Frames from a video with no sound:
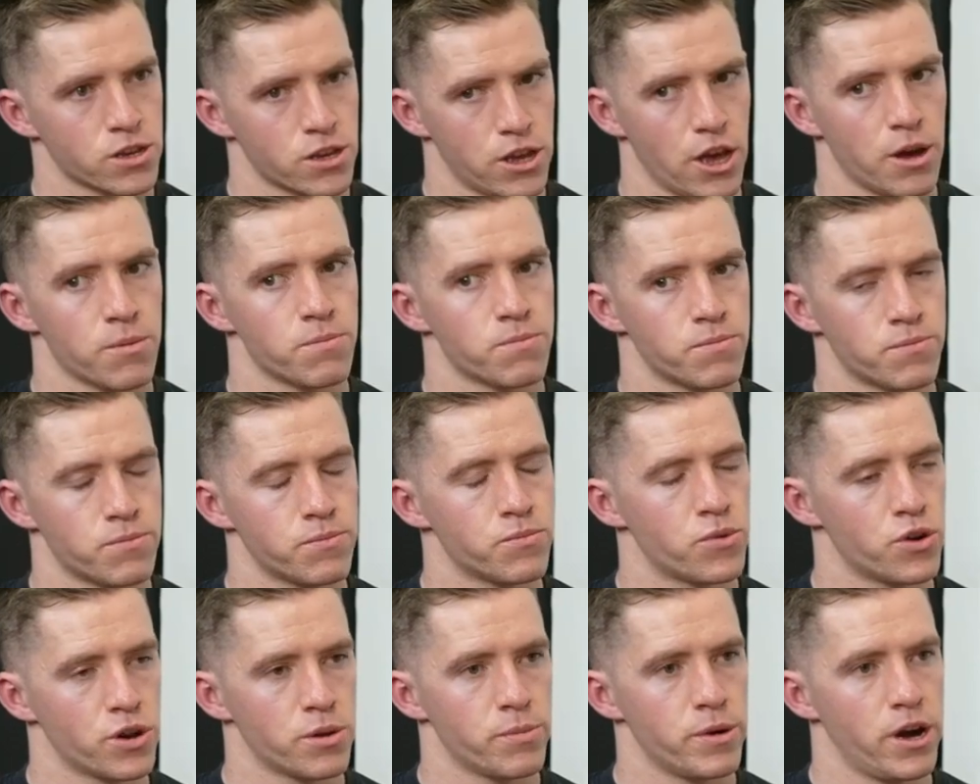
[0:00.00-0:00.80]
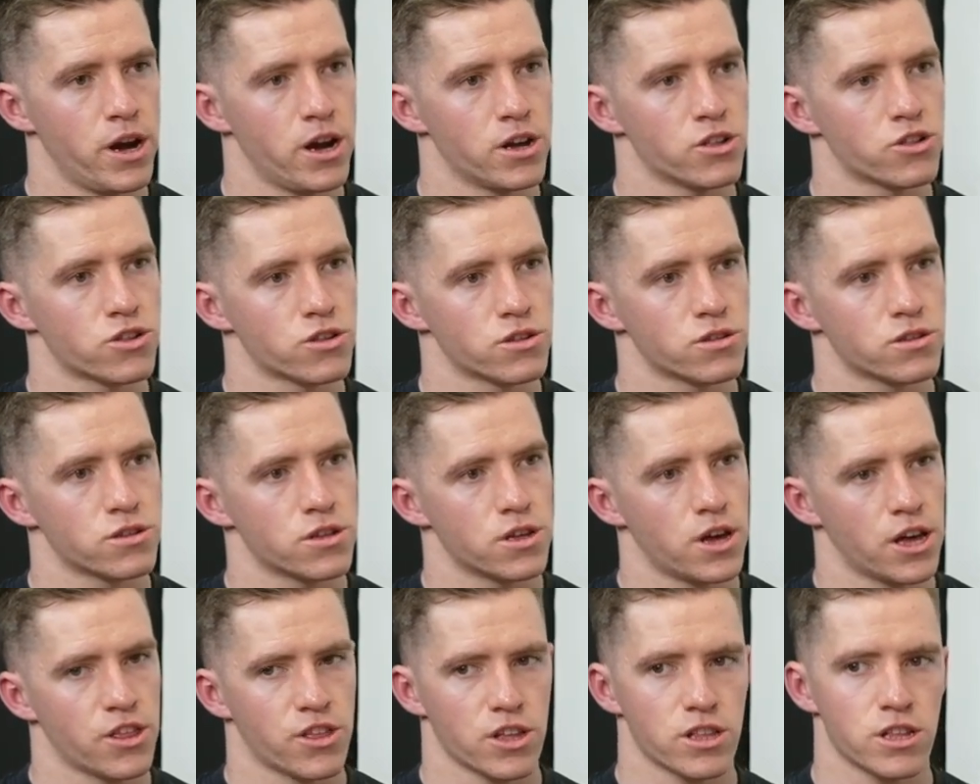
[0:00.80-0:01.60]
Yeah, pretty much.
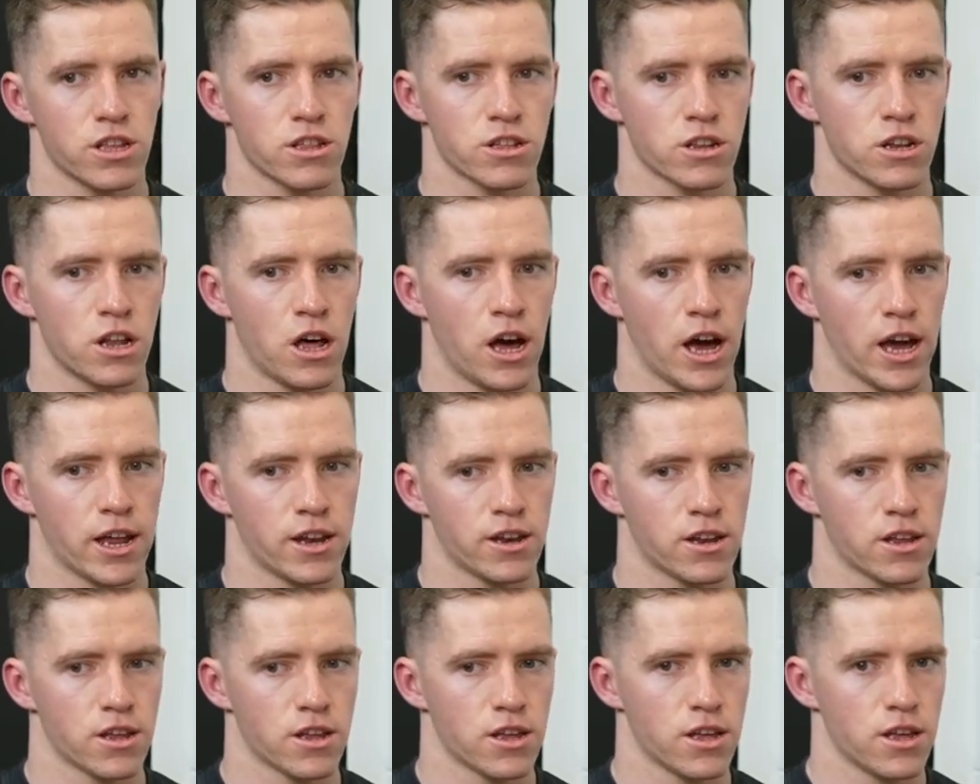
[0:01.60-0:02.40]
I think there's a line.